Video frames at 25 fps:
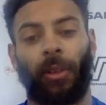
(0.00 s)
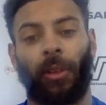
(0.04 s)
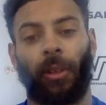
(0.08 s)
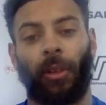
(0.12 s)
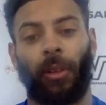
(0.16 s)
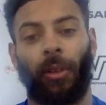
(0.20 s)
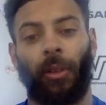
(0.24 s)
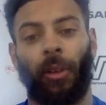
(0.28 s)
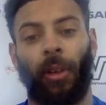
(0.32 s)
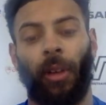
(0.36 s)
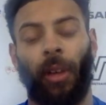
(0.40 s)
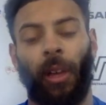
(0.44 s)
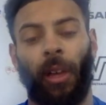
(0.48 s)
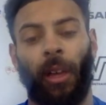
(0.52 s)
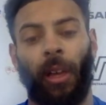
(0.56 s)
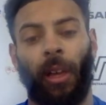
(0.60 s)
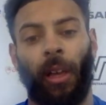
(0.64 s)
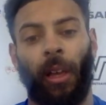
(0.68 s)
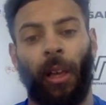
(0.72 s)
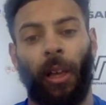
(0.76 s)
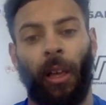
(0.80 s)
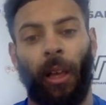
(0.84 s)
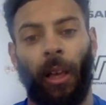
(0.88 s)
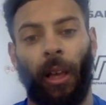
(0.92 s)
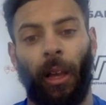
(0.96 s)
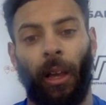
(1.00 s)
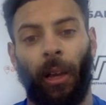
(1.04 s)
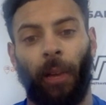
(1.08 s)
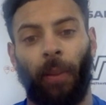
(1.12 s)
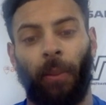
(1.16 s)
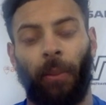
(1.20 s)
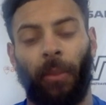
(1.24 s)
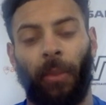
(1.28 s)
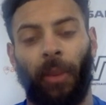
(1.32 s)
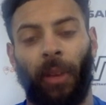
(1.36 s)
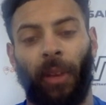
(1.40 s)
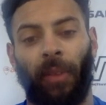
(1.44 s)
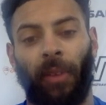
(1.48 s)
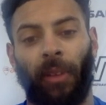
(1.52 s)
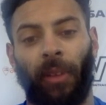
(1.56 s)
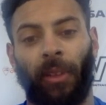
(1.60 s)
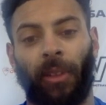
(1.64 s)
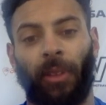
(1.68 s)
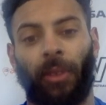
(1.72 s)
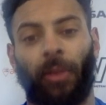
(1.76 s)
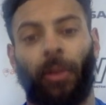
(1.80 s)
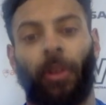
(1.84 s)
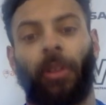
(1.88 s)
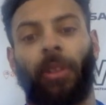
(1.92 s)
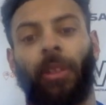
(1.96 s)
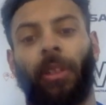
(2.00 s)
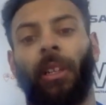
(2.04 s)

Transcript: So I think the squad's